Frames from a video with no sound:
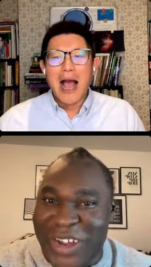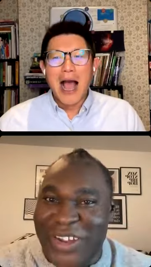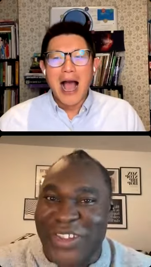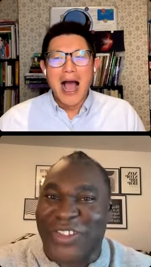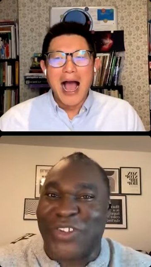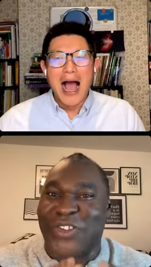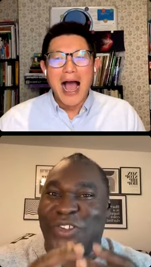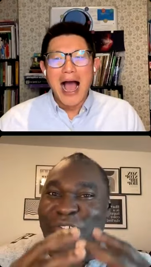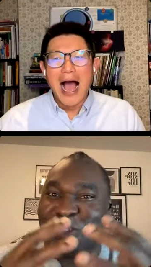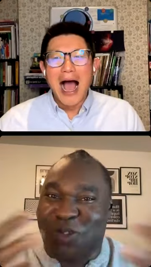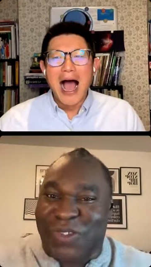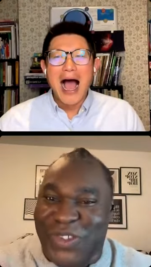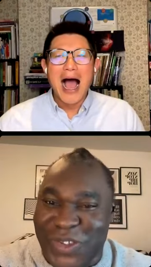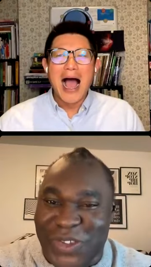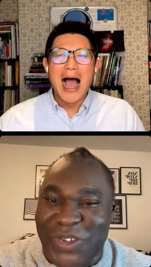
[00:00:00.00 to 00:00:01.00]
Speaker 1: to to,
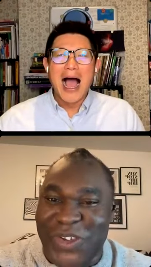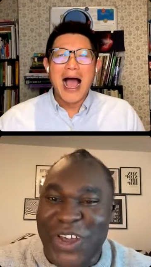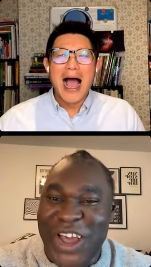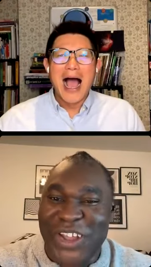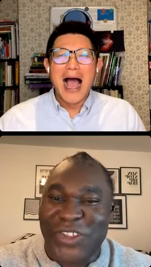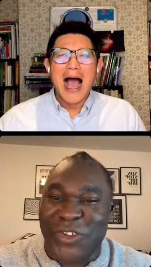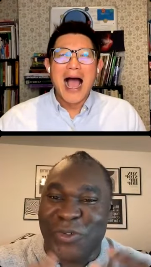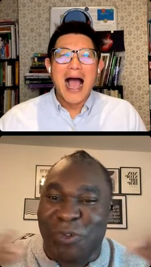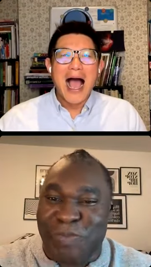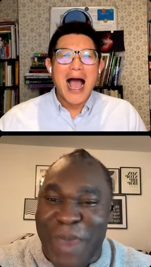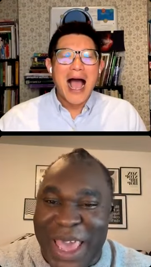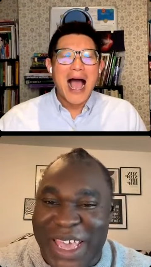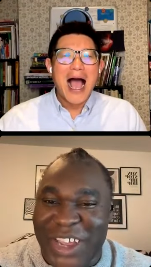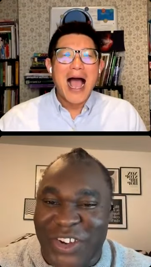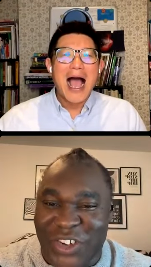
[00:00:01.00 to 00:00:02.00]
to, to, to, to
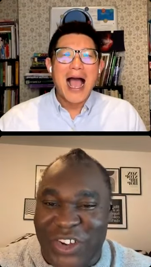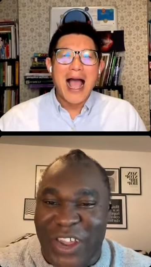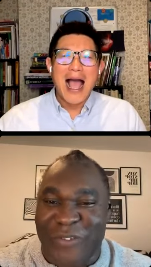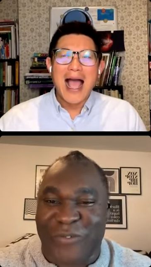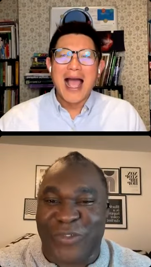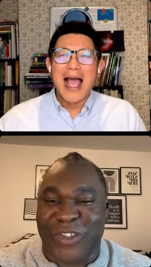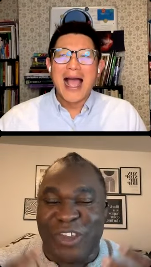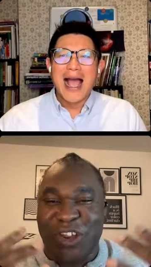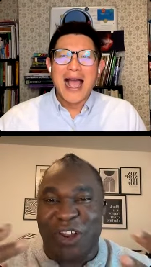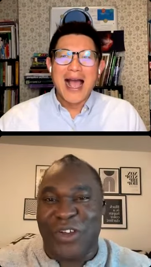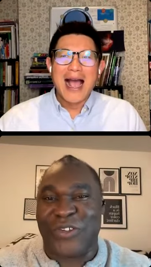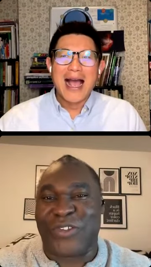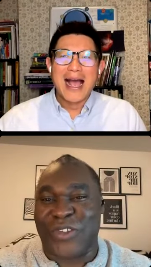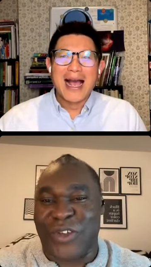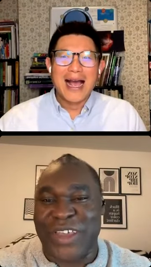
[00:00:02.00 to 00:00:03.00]
make a shift. You
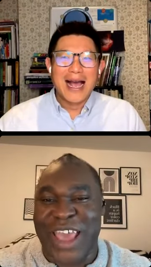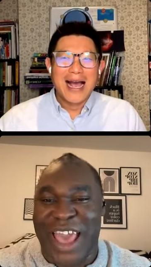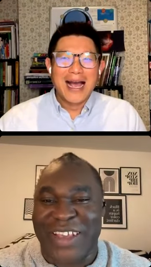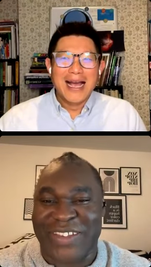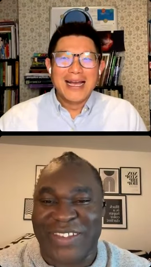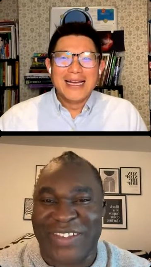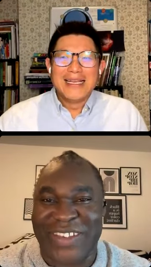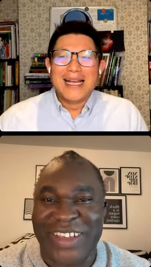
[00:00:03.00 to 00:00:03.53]
know, so yes.